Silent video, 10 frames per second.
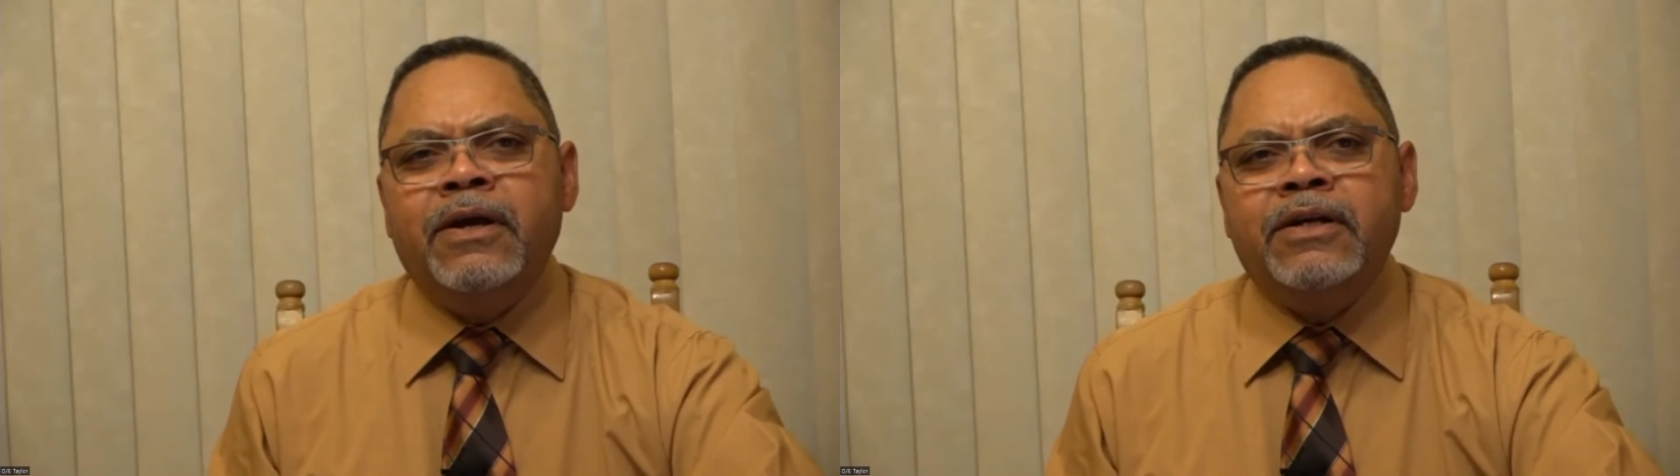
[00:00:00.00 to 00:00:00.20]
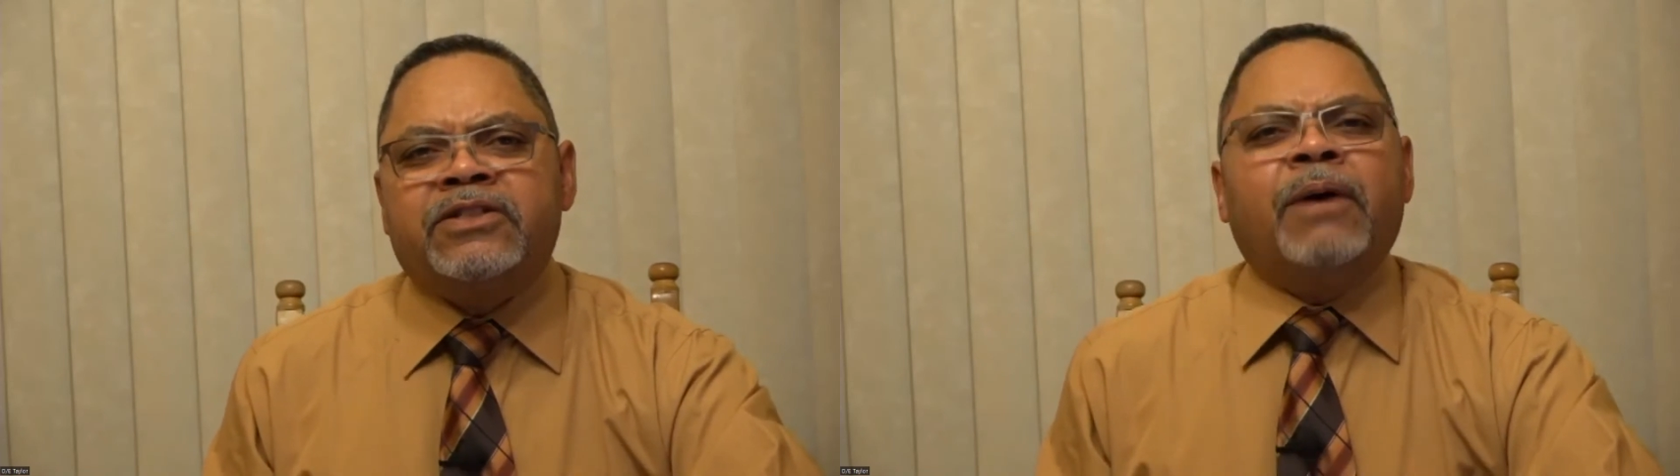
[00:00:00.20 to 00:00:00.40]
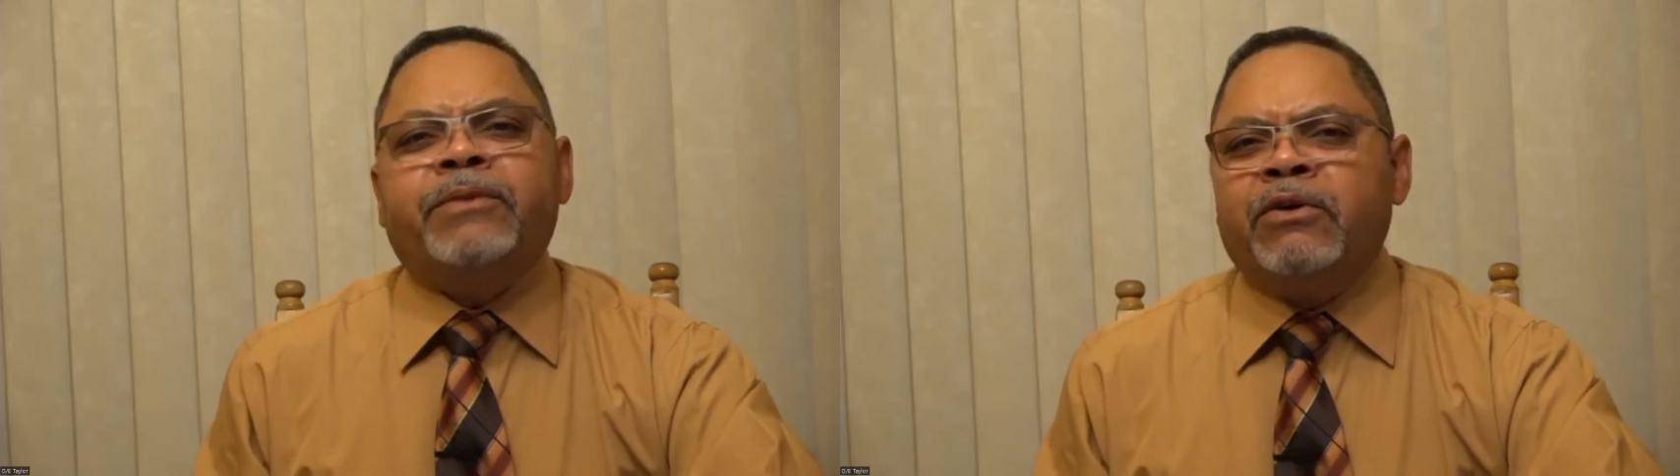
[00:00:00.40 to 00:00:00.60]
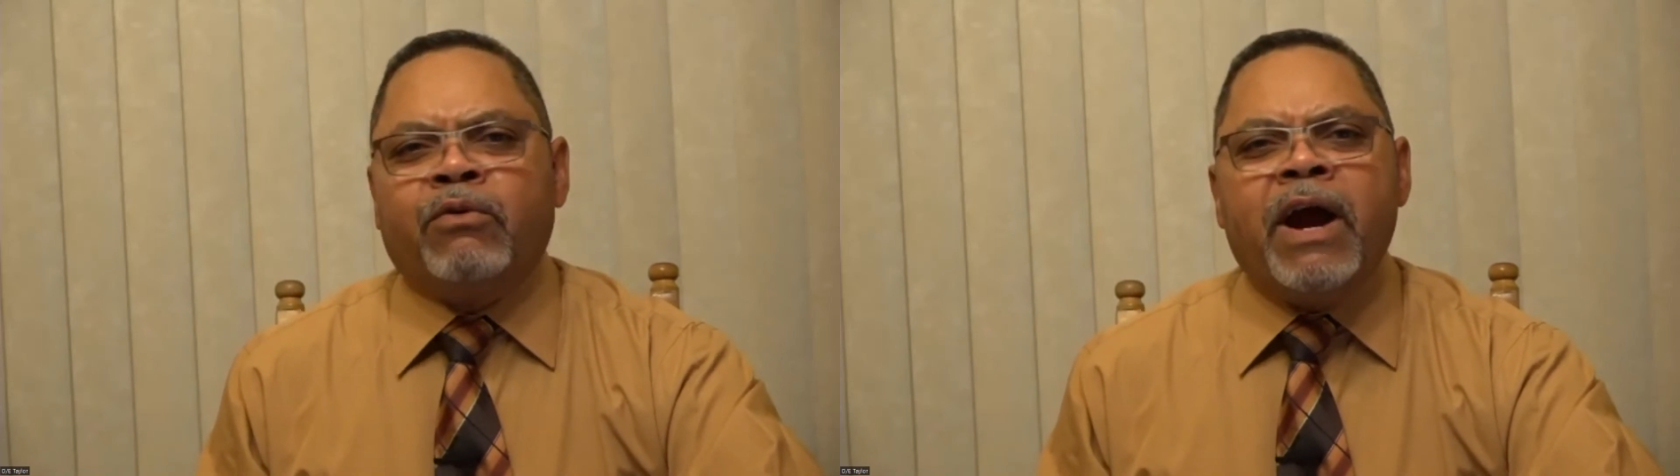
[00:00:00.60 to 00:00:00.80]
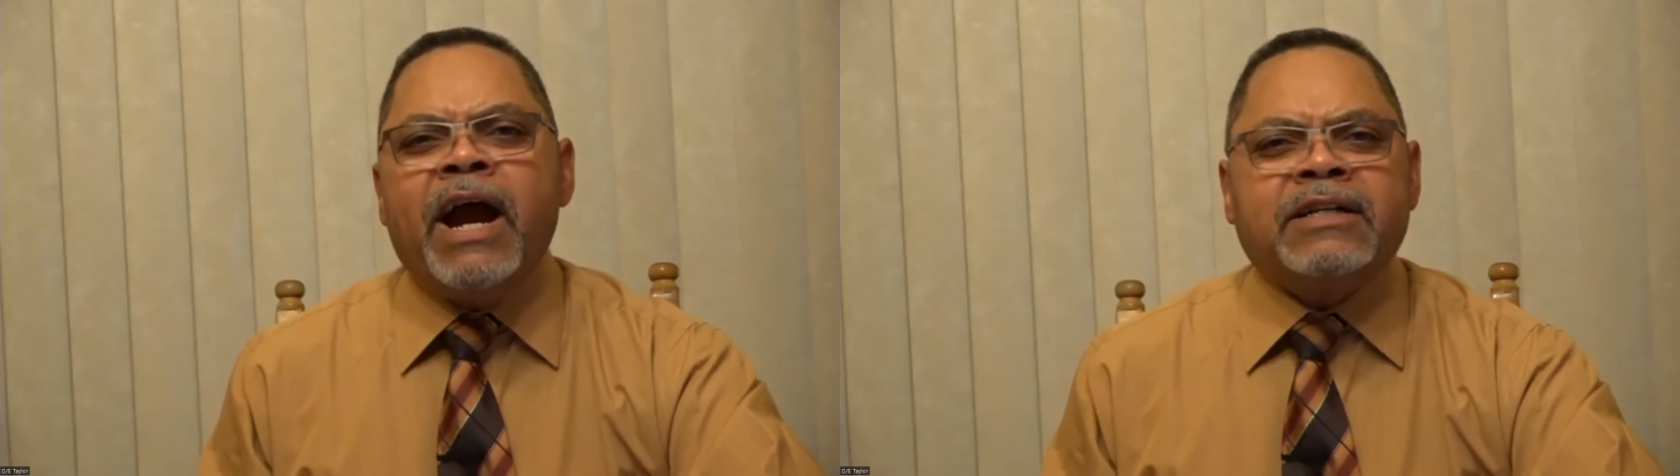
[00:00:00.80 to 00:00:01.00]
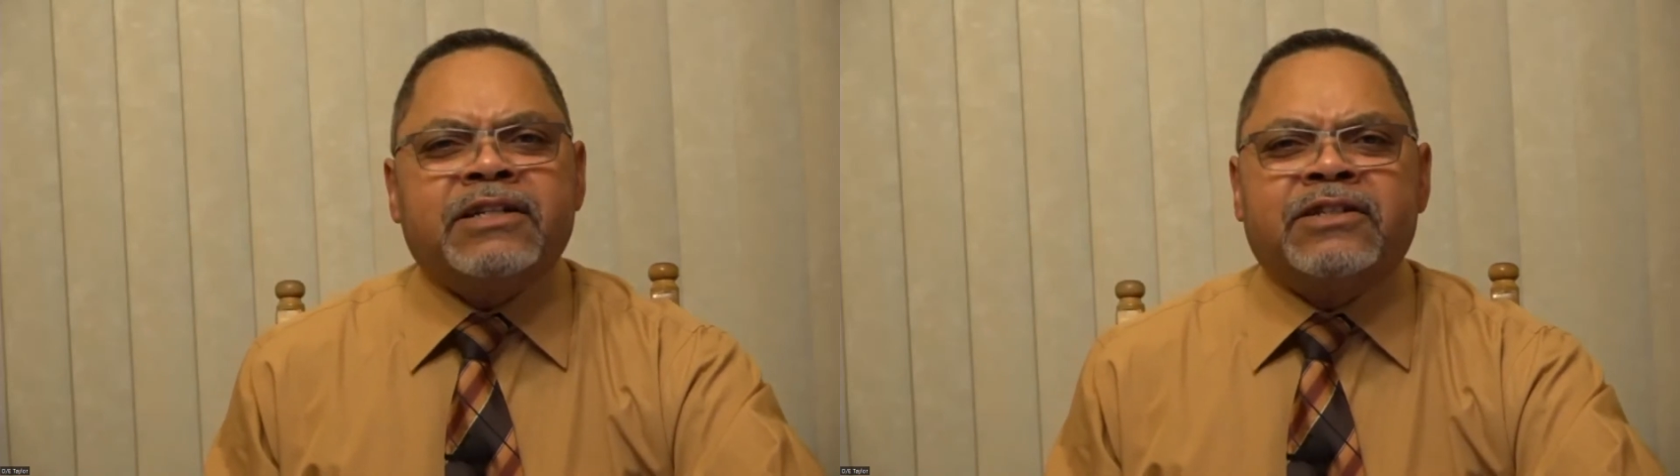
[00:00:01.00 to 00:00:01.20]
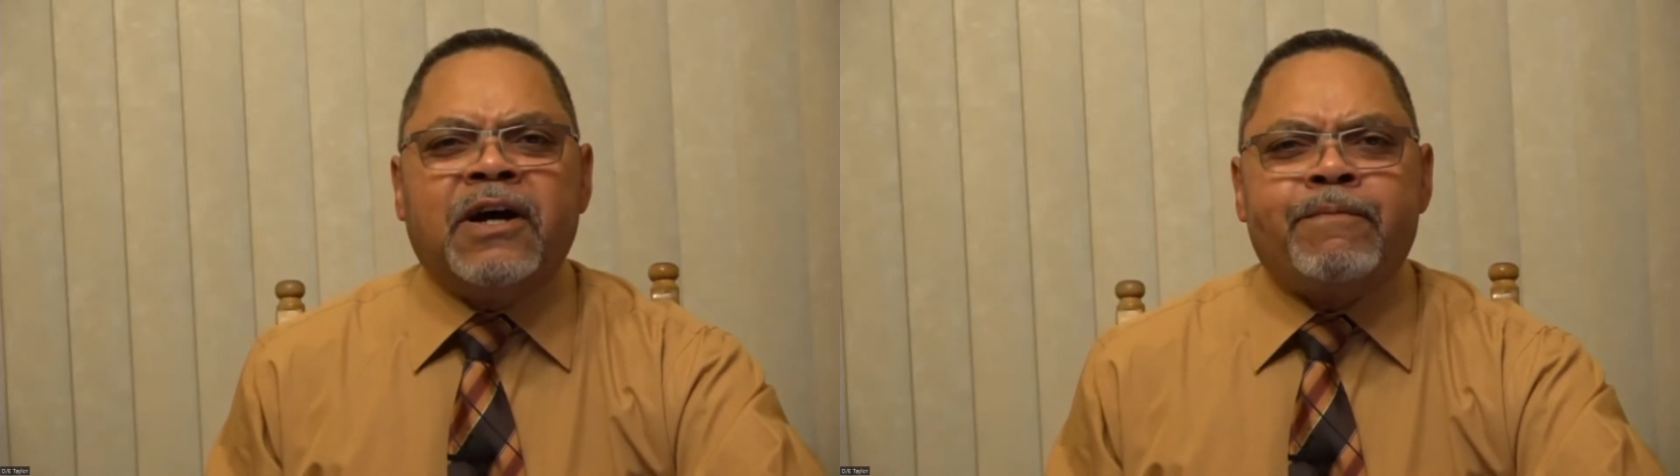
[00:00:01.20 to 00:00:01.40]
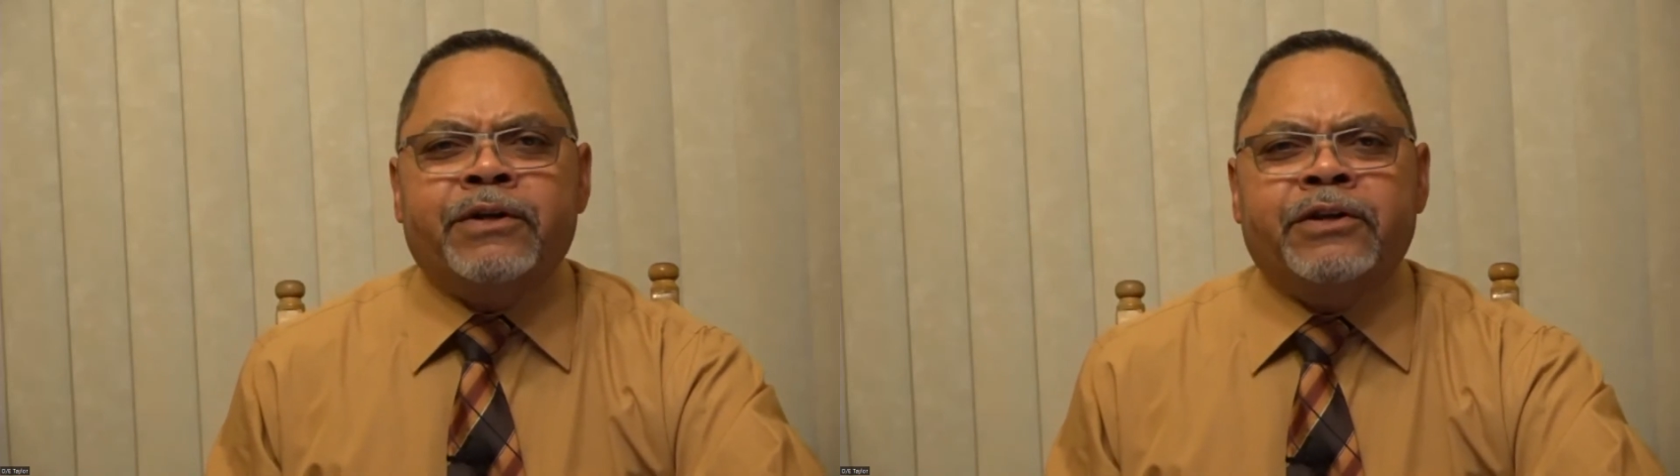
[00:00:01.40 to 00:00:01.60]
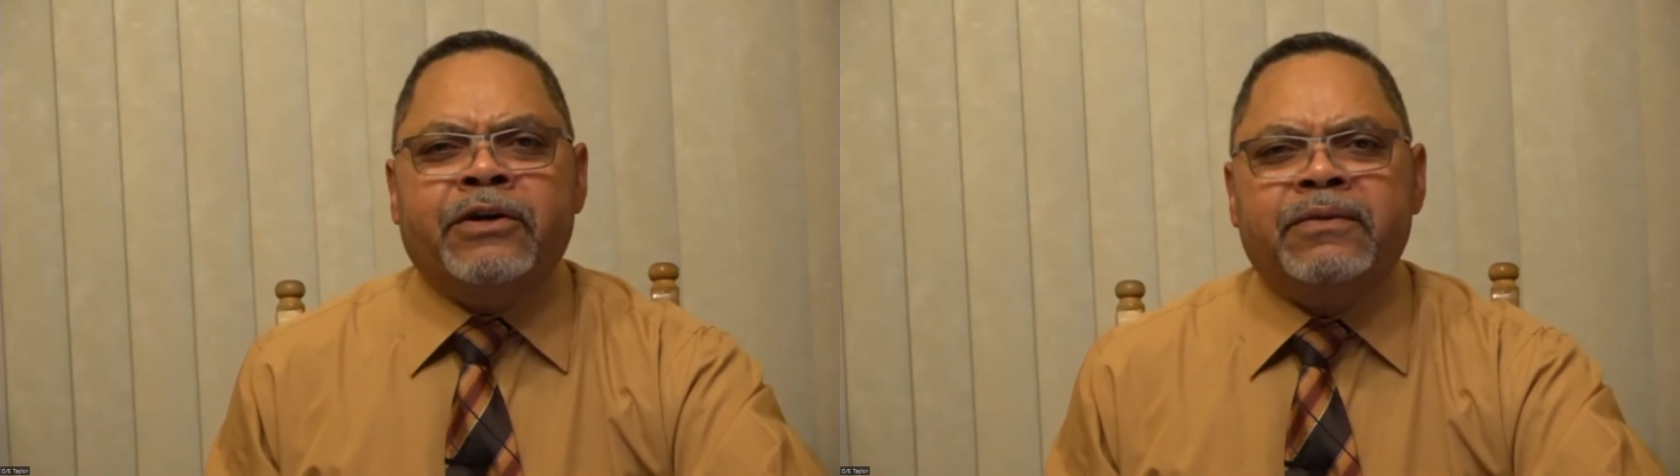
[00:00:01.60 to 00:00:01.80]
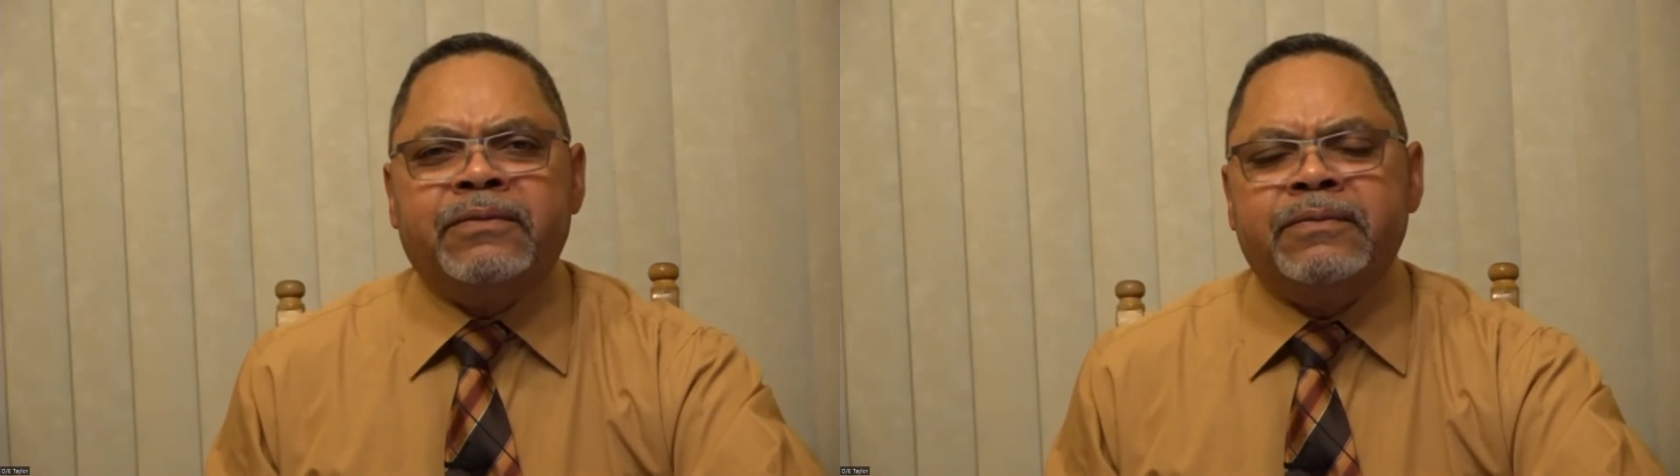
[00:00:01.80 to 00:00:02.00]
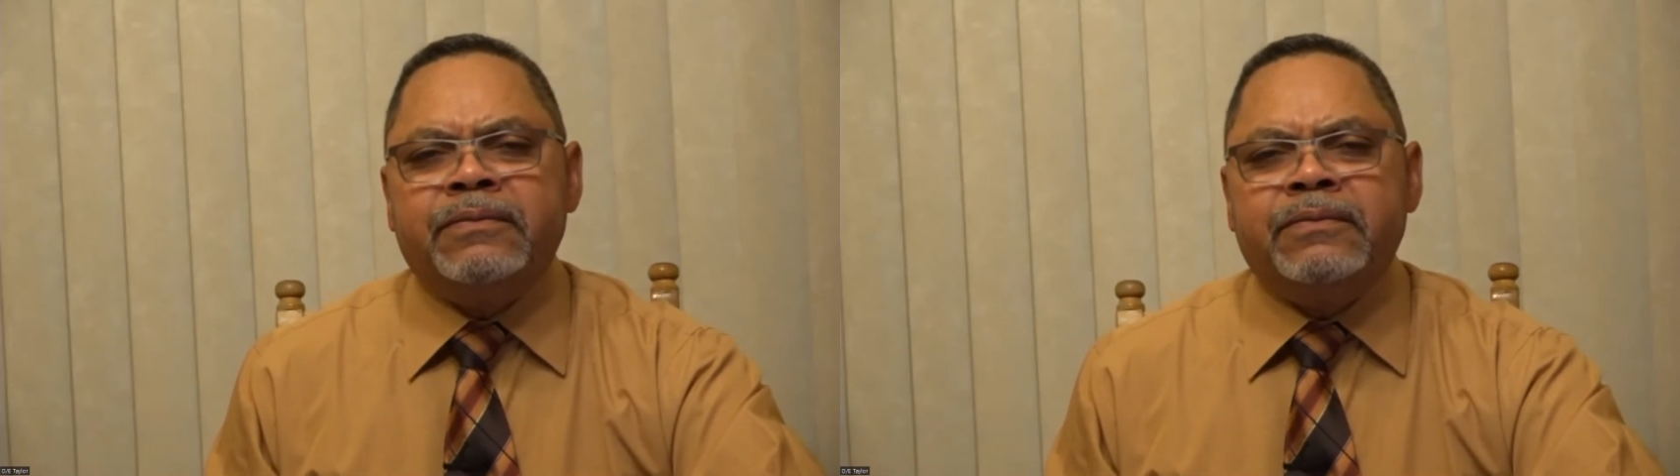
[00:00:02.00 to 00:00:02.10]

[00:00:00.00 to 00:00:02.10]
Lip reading: something rises up in you.